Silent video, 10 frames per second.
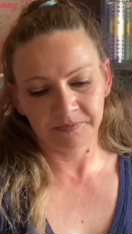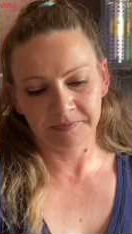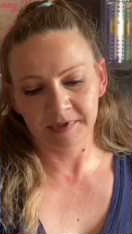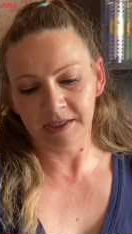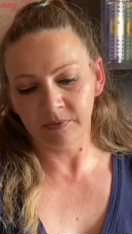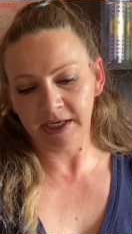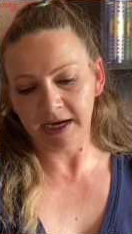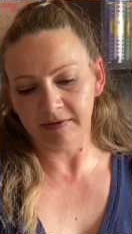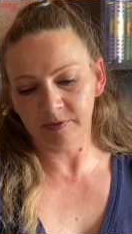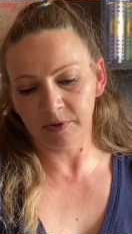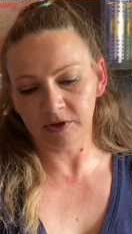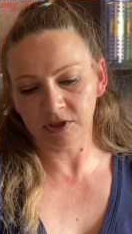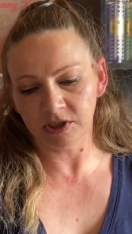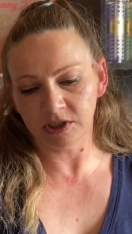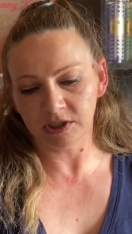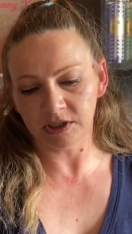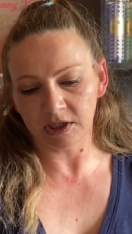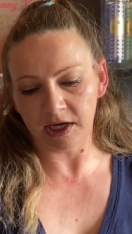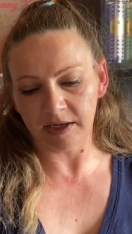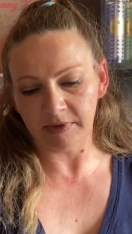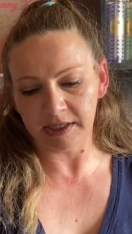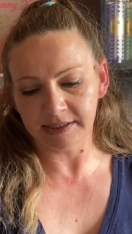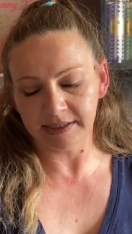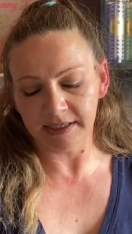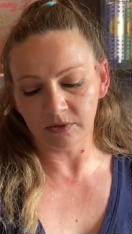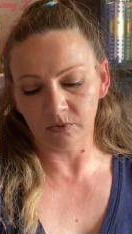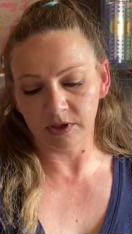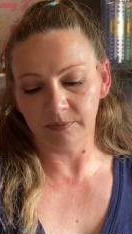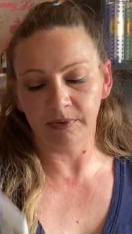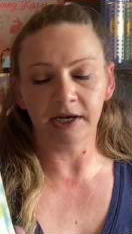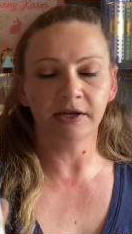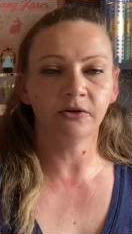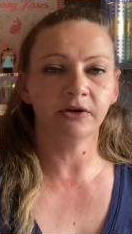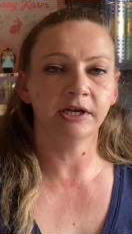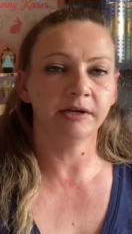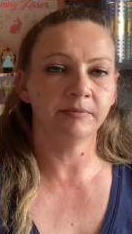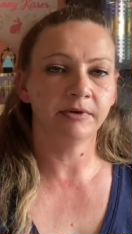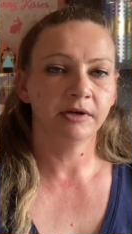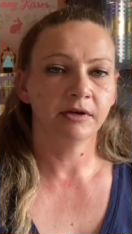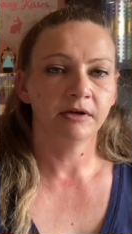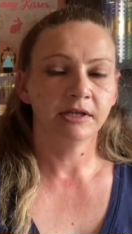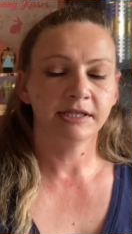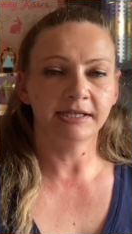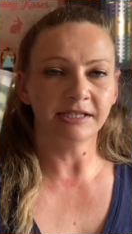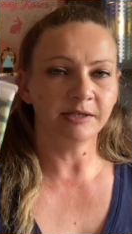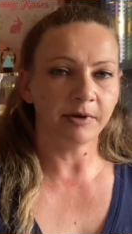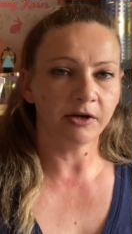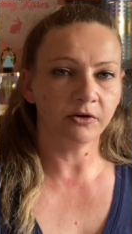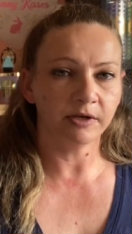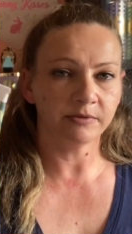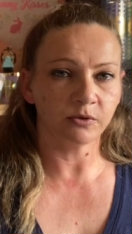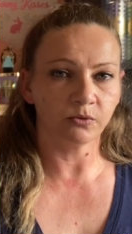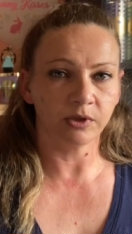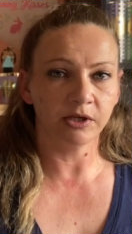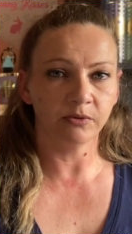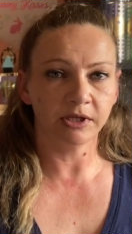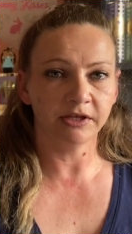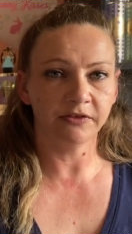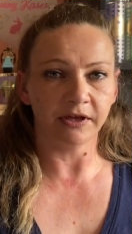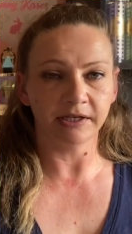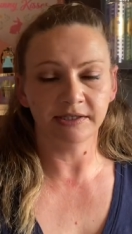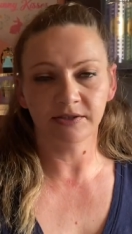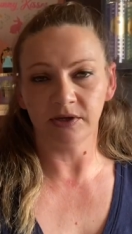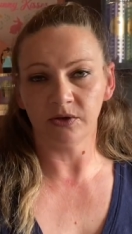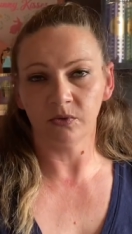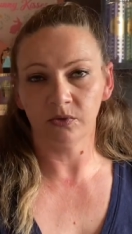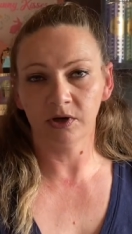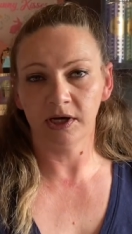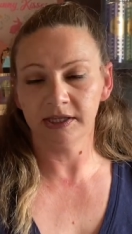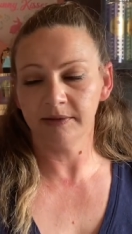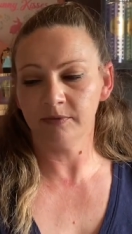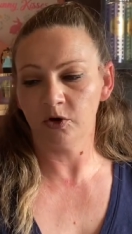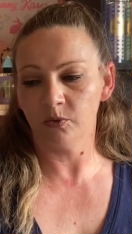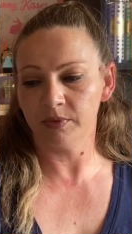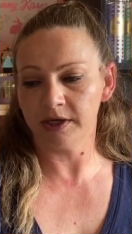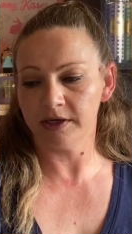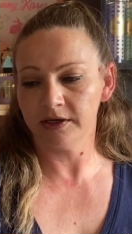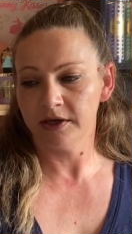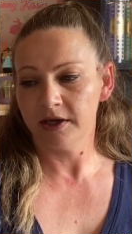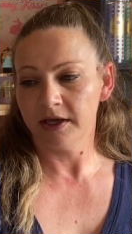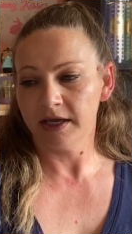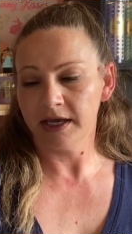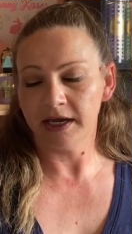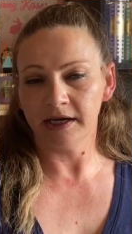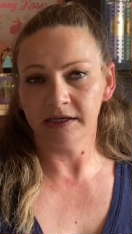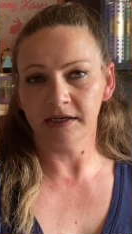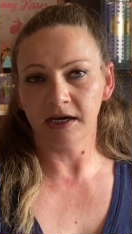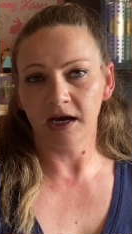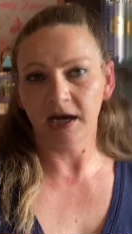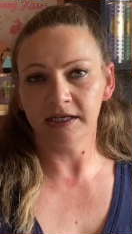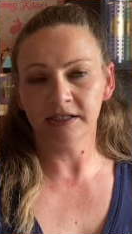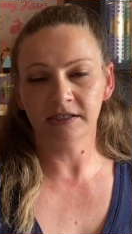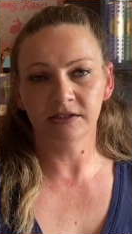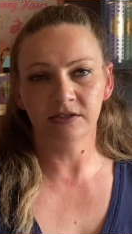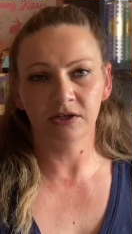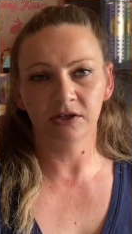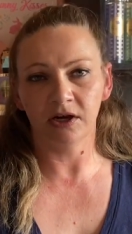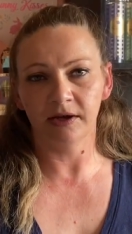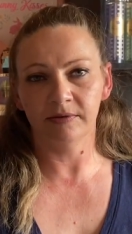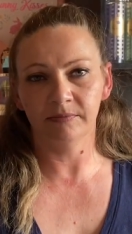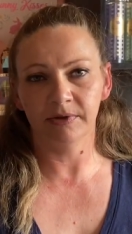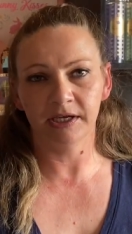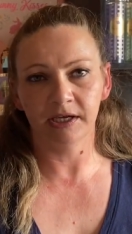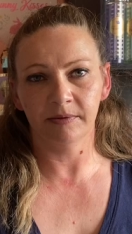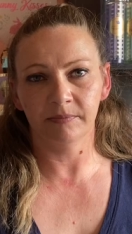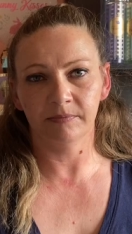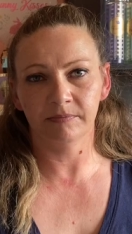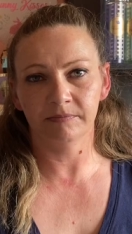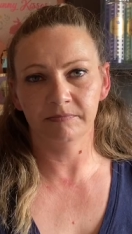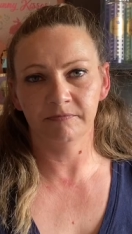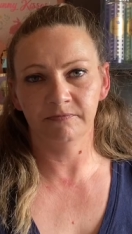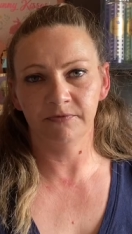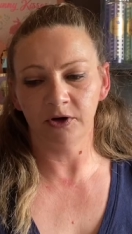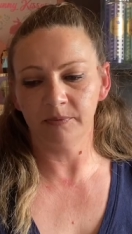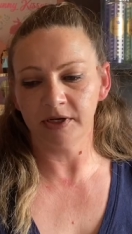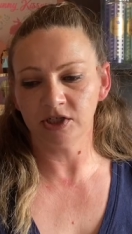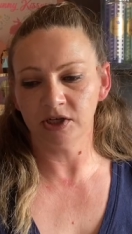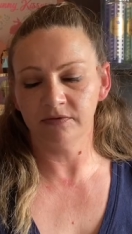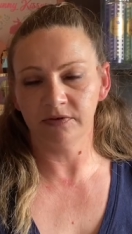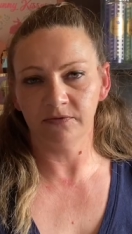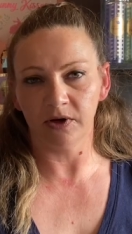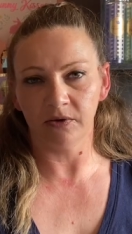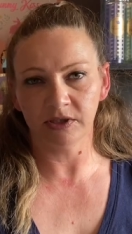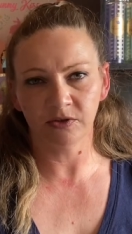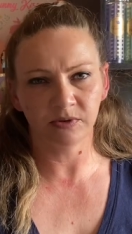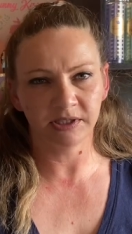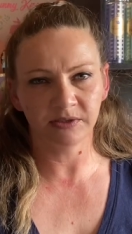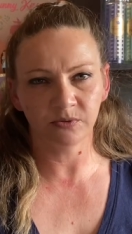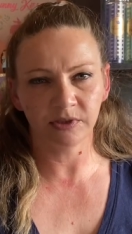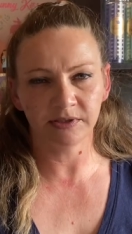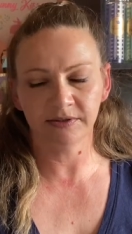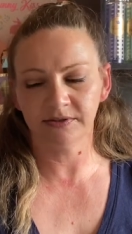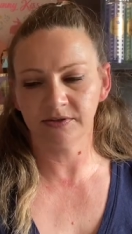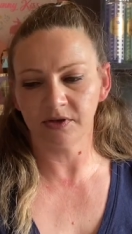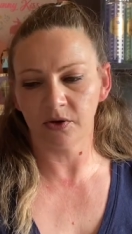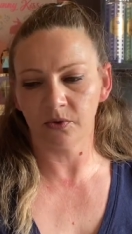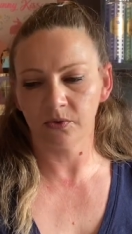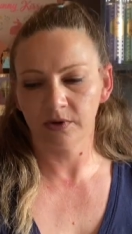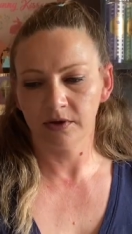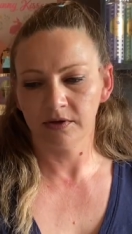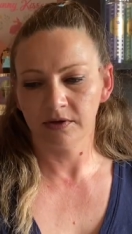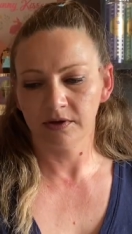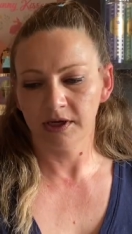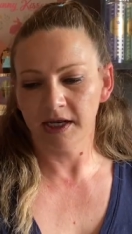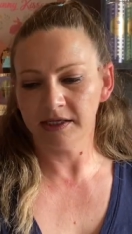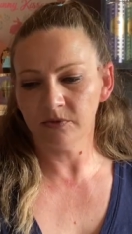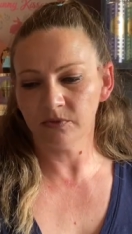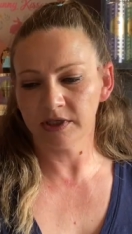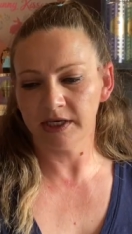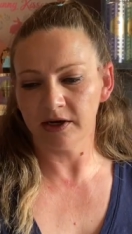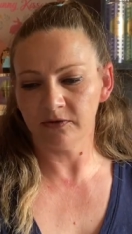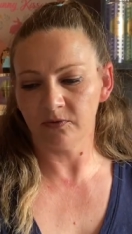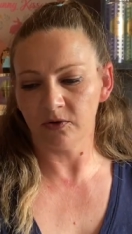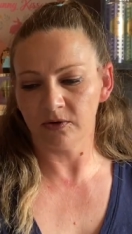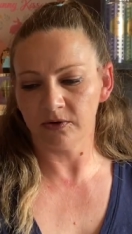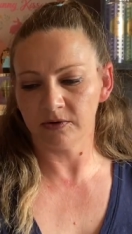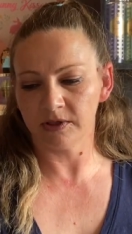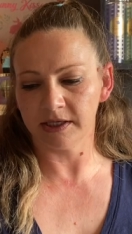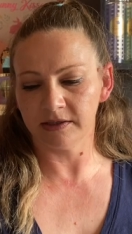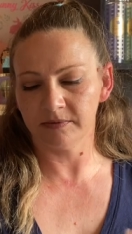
And then we have the Persian Lime and Sandalwood Body Cream. The Scentsy body creams are really, really thin, so I don't cut them open. And I could not pick up very much of the fragrance with this one. So I didn't really care for like,